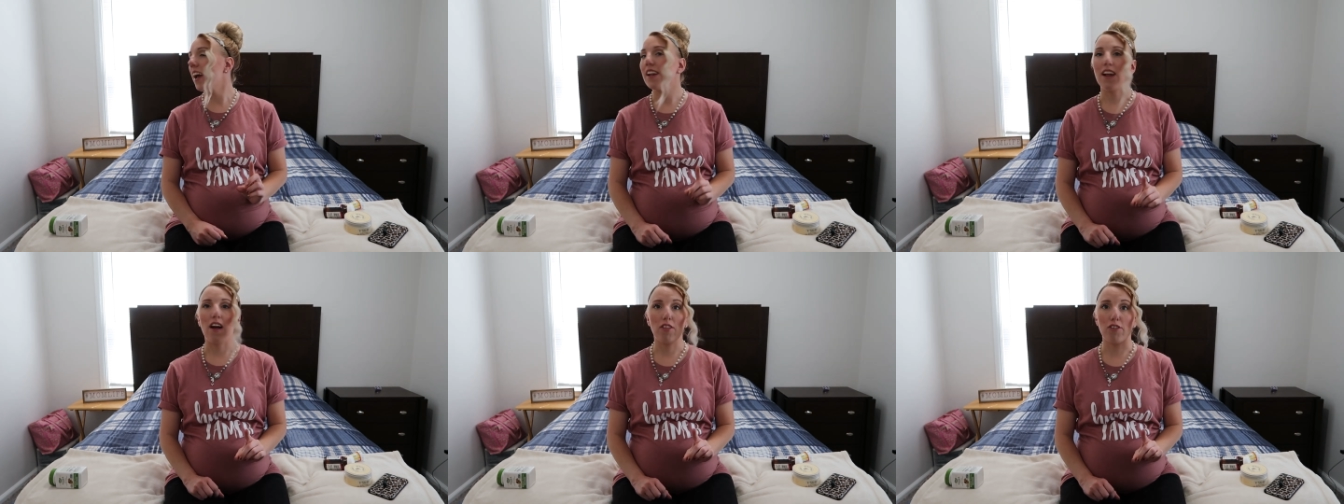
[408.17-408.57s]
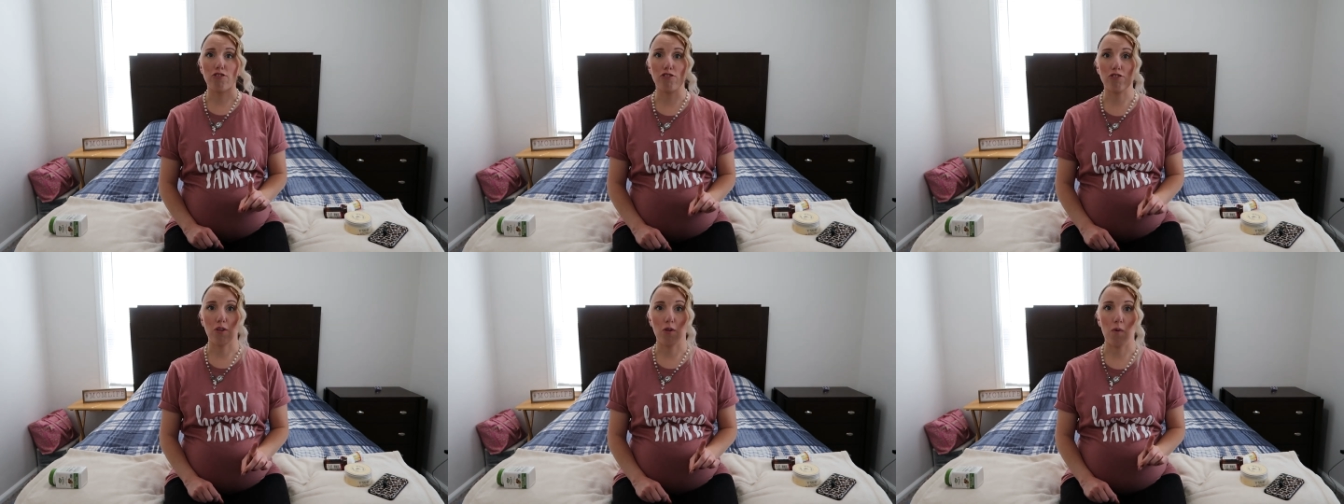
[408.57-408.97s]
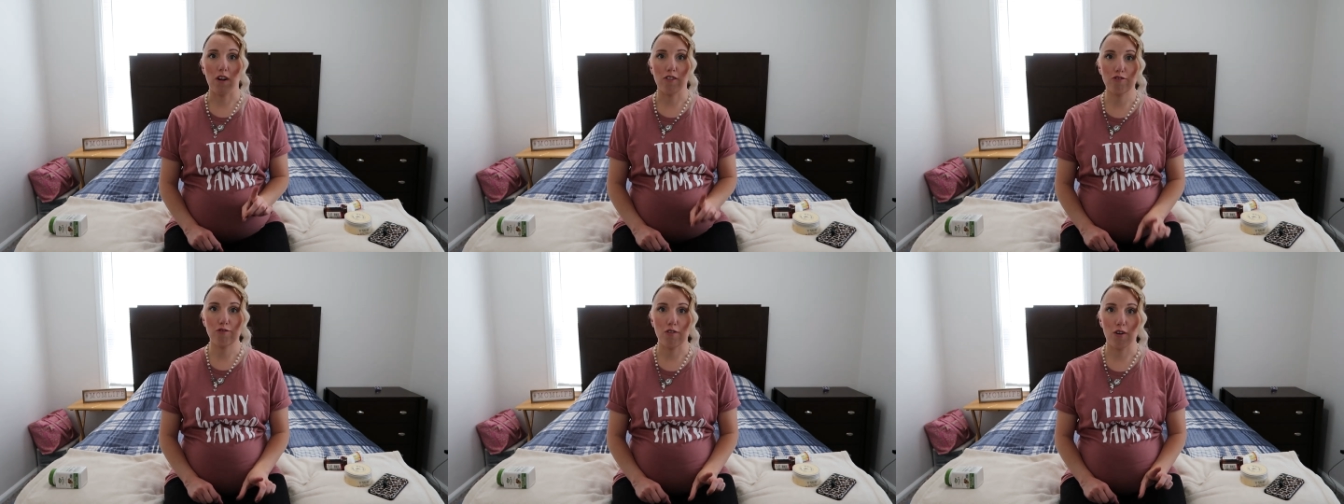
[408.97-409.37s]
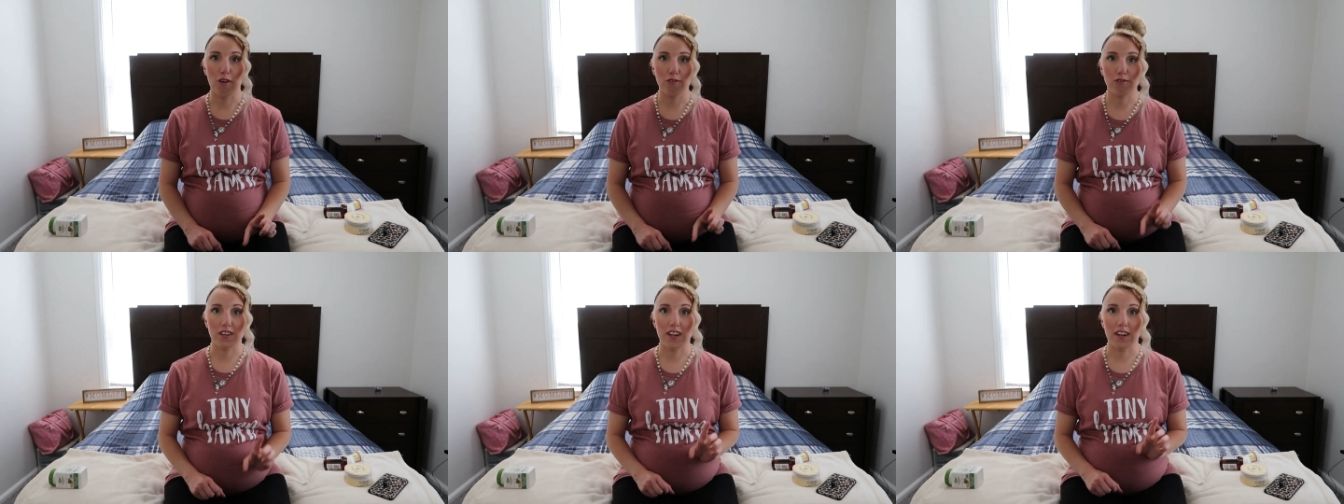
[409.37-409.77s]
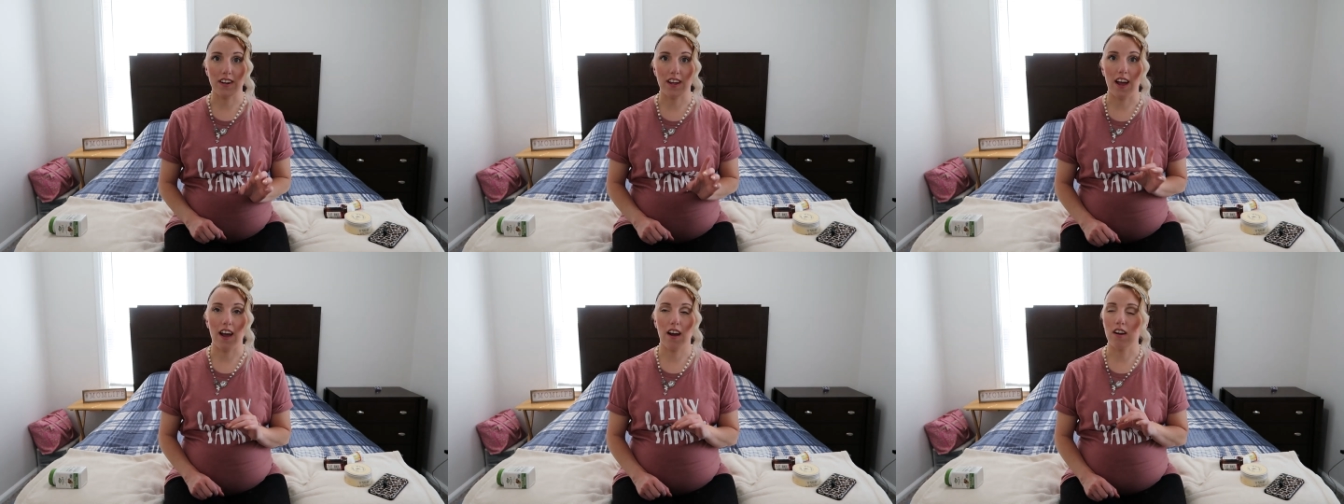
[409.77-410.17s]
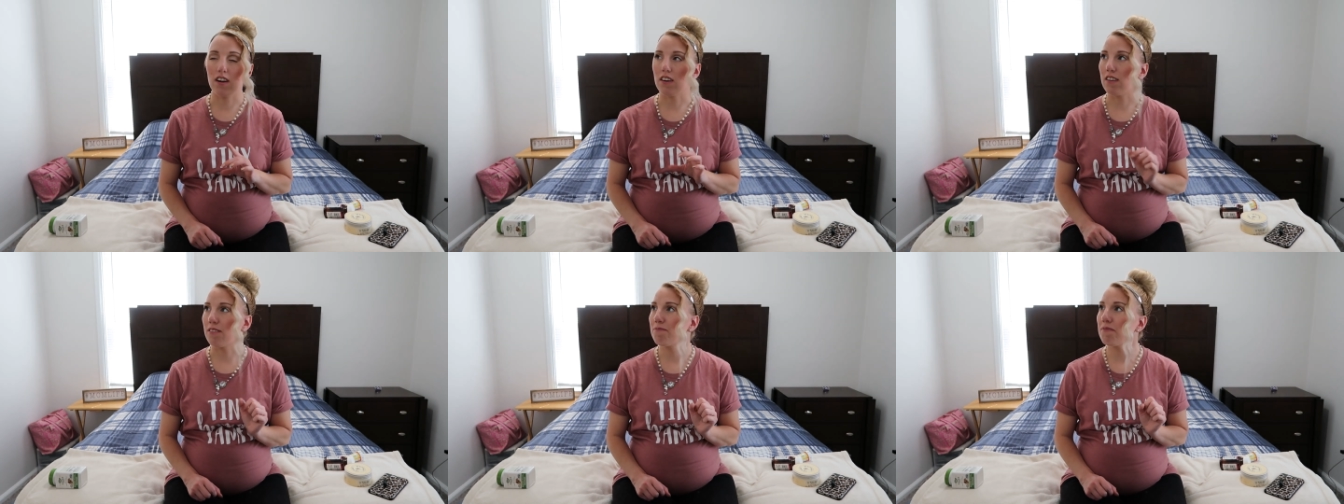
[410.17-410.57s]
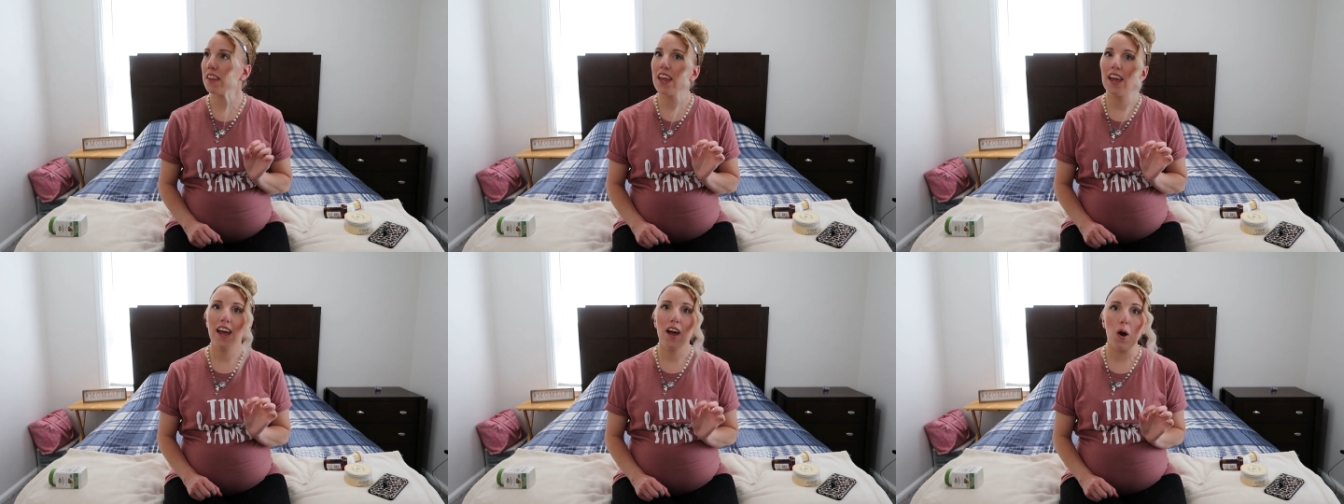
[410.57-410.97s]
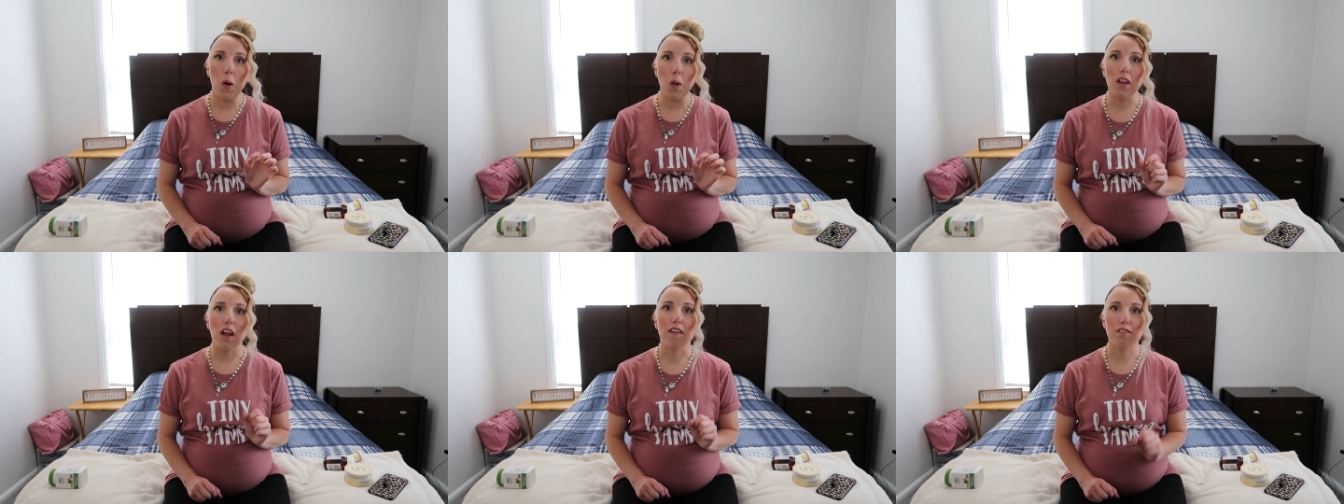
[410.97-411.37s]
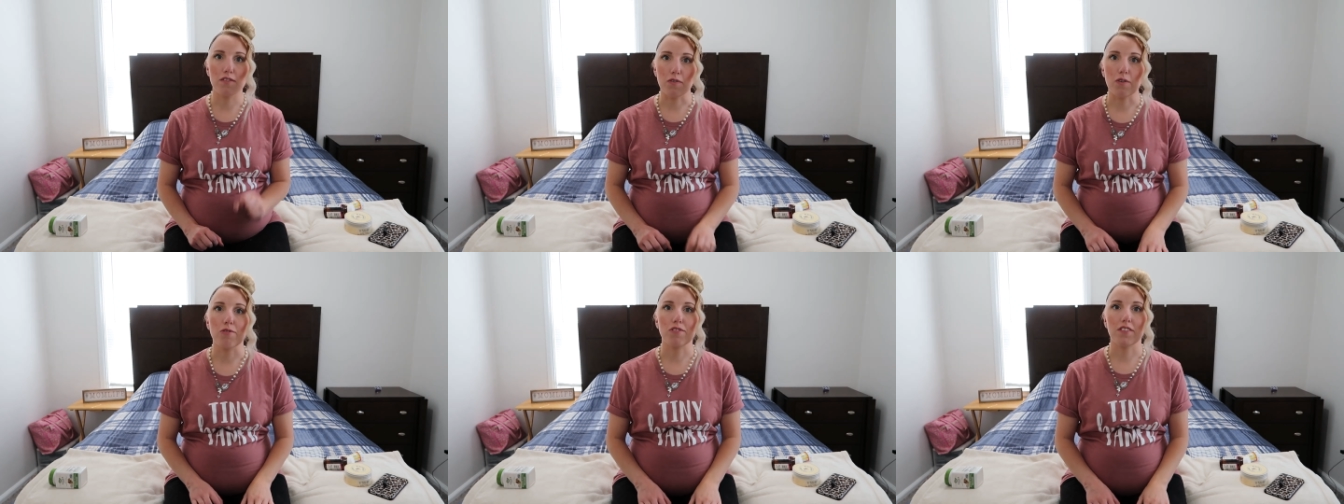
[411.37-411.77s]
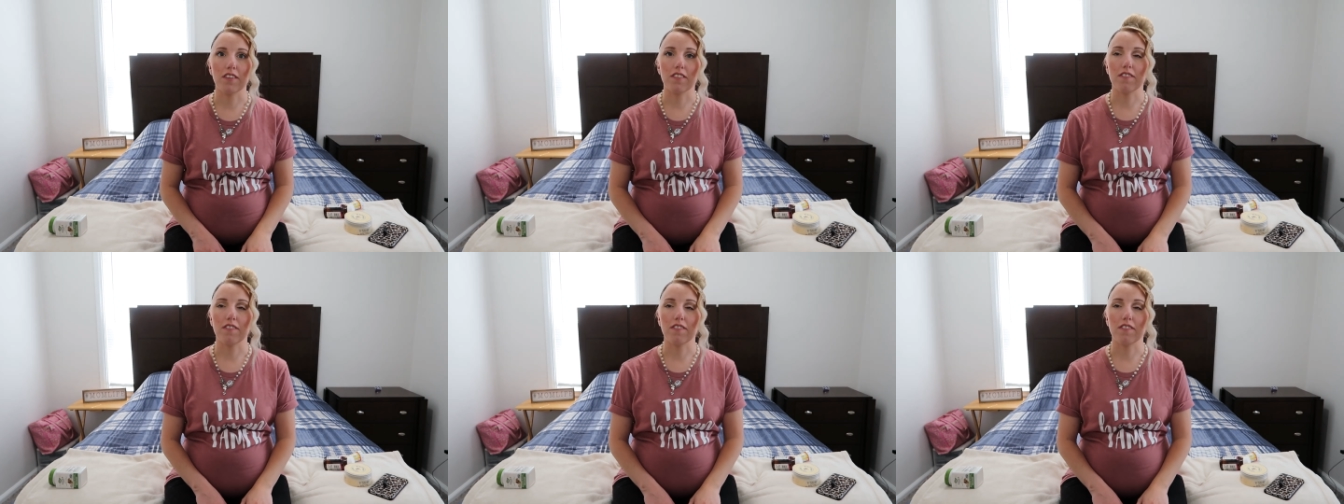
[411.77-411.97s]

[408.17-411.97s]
and now they're just gonna watch Frozen or Olaf's Frozen